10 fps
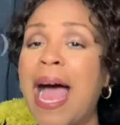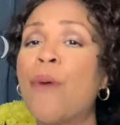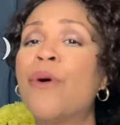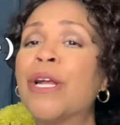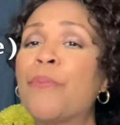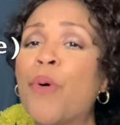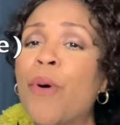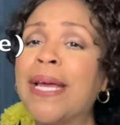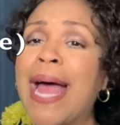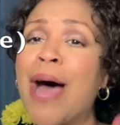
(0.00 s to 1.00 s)
I want to
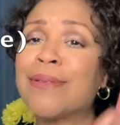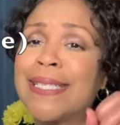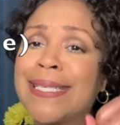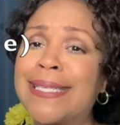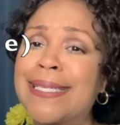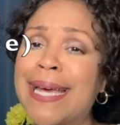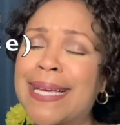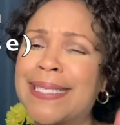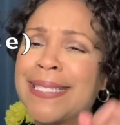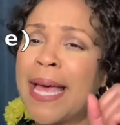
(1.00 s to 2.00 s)
point out
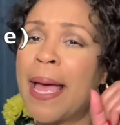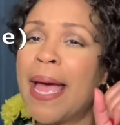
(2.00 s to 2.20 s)
6